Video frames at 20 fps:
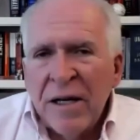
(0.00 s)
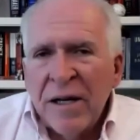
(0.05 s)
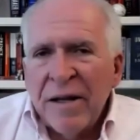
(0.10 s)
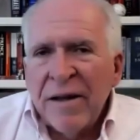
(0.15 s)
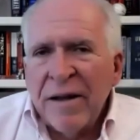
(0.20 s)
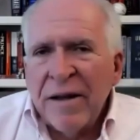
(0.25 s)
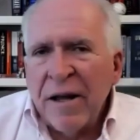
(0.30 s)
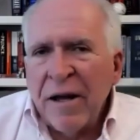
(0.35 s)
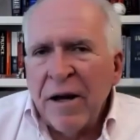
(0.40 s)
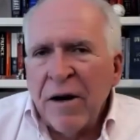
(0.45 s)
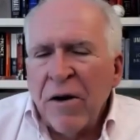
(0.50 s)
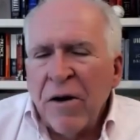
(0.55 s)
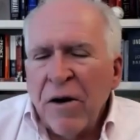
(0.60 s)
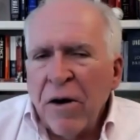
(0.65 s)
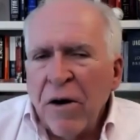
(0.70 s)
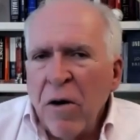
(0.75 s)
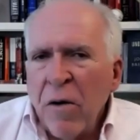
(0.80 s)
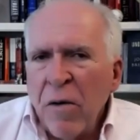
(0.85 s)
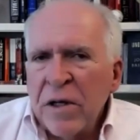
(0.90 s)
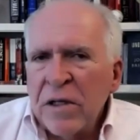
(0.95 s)
there are
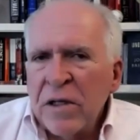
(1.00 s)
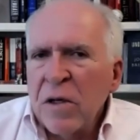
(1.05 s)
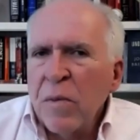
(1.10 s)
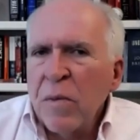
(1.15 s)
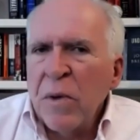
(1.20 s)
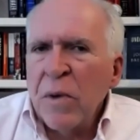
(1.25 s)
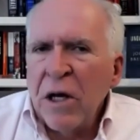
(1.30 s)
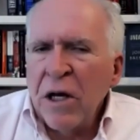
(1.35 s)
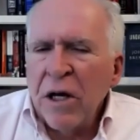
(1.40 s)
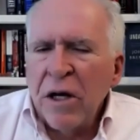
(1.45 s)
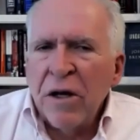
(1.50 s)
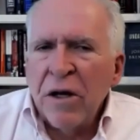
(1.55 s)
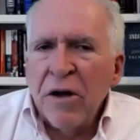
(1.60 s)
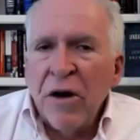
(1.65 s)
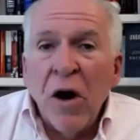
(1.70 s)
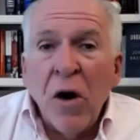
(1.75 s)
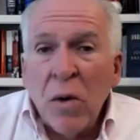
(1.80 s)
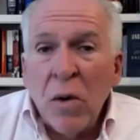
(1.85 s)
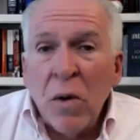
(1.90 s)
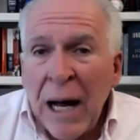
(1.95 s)
going to be
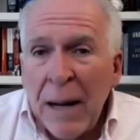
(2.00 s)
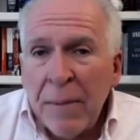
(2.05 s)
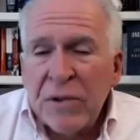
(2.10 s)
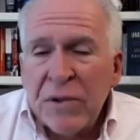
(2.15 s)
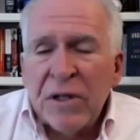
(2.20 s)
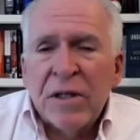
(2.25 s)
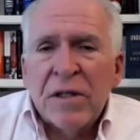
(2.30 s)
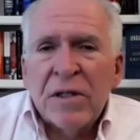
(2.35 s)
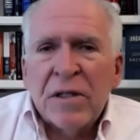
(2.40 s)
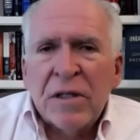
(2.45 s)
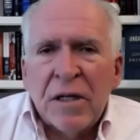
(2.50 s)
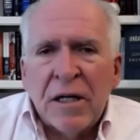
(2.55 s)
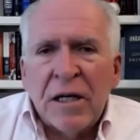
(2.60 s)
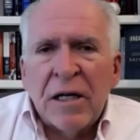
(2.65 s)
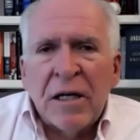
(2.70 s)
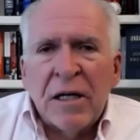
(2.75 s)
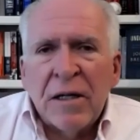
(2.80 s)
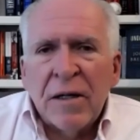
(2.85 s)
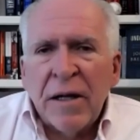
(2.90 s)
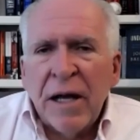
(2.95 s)
no lapses.
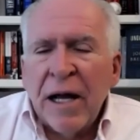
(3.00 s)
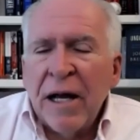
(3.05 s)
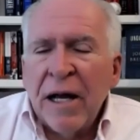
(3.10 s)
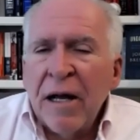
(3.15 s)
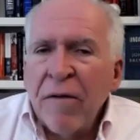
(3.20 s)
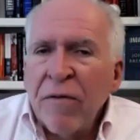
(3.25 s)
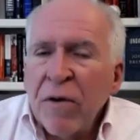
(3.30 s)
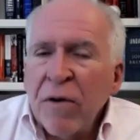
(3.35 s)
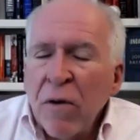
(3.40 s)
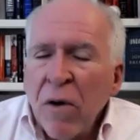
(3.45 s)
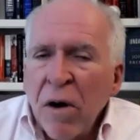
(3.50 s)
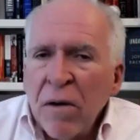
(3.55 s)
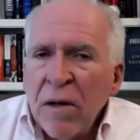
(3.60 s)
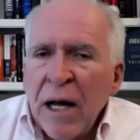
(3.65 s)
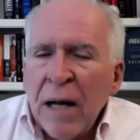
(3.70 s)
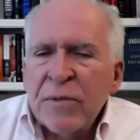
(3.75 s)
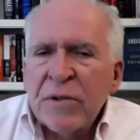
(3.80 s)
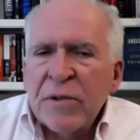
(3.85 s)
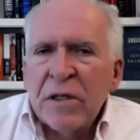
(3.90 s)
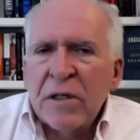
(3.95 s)
And if there are
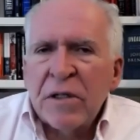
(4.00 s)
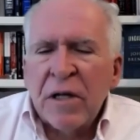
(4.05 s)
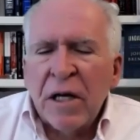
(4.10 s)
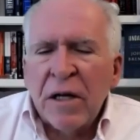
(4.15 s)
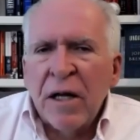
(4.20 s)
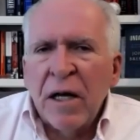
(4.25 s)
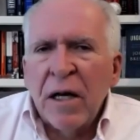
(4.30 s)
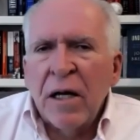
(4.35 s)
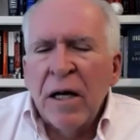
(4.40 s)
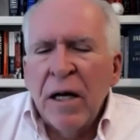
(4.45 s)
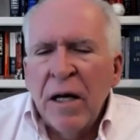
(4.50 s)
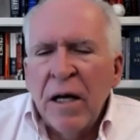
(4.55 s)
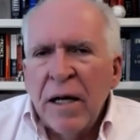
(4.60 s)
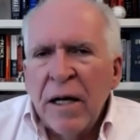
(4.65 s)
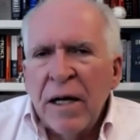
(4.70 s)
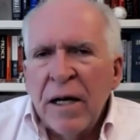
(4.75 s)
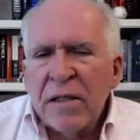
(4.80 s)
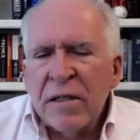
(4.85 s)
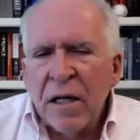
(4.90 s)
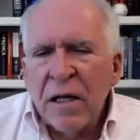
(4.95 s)
lapses, I think
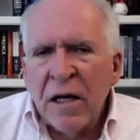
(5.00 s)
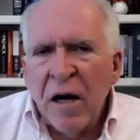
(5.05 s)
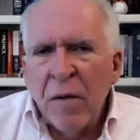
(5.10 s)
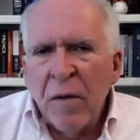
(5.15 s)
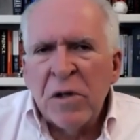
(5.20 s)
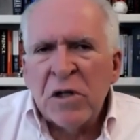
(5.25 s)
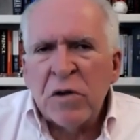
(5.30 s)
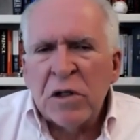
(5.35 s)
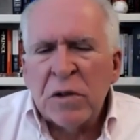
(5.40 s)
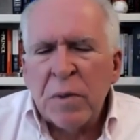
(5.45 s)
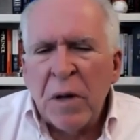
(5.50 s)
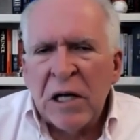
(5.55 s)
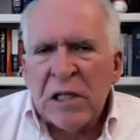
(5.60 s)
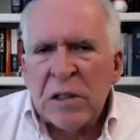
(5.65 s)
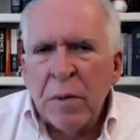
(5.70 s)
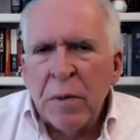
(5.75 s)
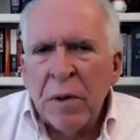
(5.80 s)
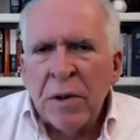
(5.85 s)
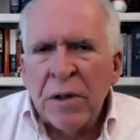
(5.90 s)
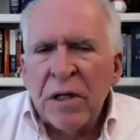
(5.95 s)
it's the government's
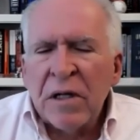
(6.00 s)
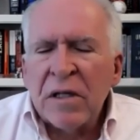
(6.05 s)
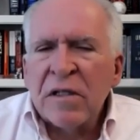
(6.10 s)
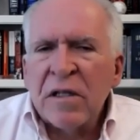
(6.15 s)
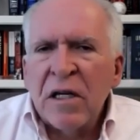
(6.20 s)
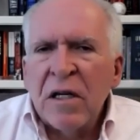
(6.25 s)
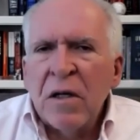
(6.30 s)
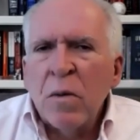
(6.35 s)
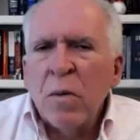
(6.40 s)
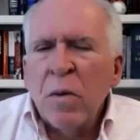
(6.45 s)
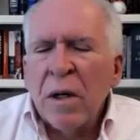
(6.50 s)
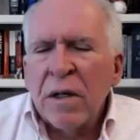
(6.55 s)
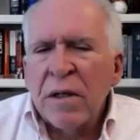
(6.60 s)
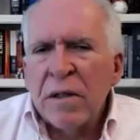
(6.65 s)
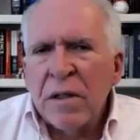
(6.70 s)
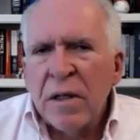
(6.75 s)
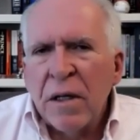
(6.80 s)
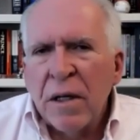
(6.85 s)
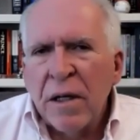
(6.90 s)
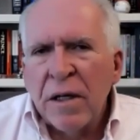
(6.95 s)
responsibility to see what
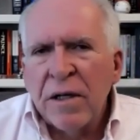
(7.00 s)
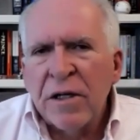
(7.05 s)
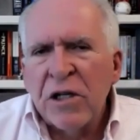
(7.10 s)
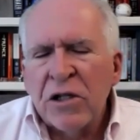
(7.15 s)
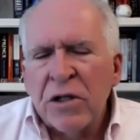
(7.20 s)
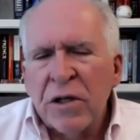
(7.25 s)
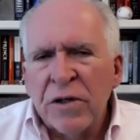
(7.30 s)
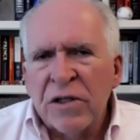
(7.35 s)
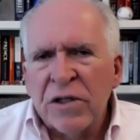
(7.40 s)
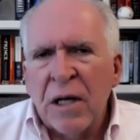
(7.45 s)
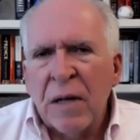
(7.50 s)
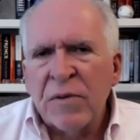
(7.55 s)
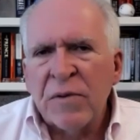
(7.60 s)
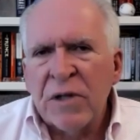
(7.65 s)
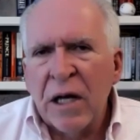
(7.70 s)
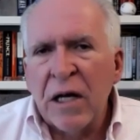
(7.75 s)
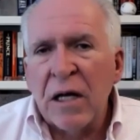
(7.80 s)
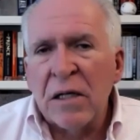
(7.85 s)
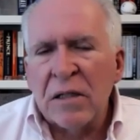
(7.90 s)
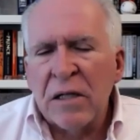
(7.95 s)
additional steps
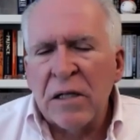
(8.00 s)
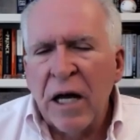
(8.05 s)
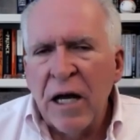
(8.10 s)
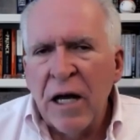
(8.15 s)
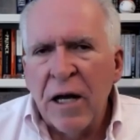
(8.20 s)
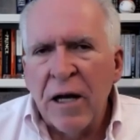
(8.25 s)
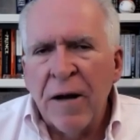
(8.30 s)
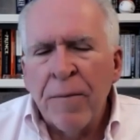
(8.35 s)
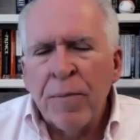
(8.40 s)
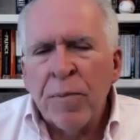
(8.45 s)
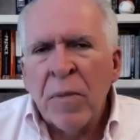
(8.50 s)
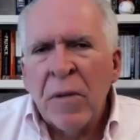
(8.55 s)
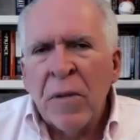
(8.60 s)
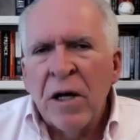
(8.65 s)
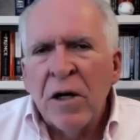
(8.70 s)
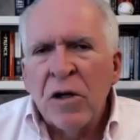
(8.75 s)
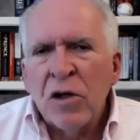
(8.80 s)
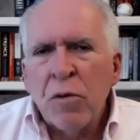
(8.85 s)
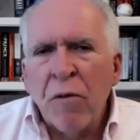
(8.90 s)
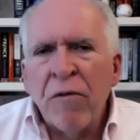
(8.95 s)
they can take to
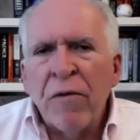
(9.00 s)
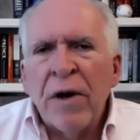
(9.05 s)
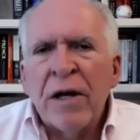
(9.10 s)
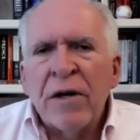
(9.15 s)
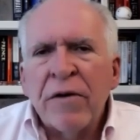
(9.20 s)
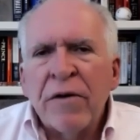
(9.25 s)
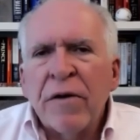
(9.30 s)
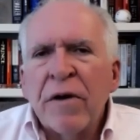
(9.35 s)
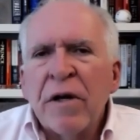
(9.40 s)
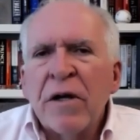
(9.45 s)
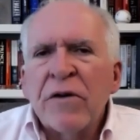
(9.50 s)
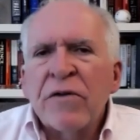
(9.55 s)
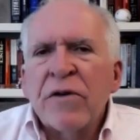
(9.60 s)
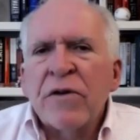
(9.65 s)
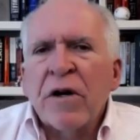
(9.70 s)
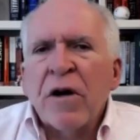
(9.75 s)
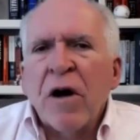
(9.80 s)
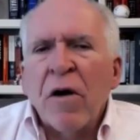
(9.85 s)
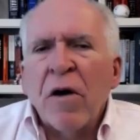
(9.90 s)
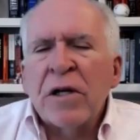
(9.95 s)
prevent these
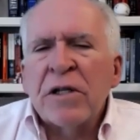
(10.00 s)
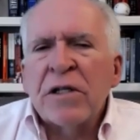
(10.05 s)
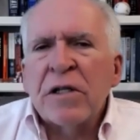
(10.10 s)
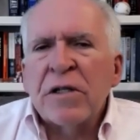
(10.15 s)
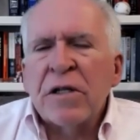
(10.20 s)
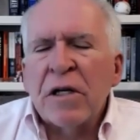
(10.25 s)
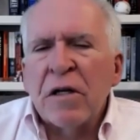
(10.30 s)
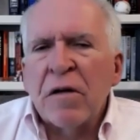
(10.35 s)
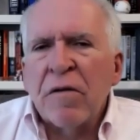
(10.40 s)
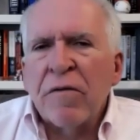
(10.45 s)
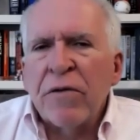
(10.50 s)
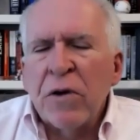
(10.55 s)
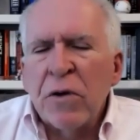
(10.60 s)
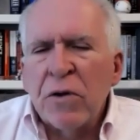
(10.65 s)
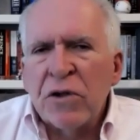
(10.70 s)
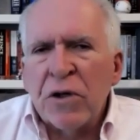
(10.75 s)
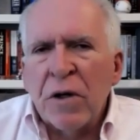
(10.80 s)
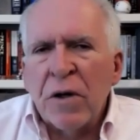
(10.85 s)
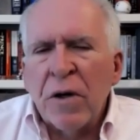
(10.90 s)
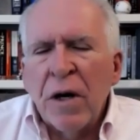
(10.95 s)
occurrences in the
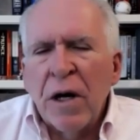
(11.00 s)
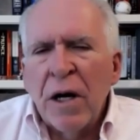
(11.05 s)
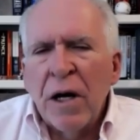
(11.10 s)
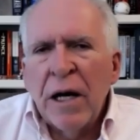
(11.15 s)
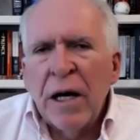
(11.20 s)
future.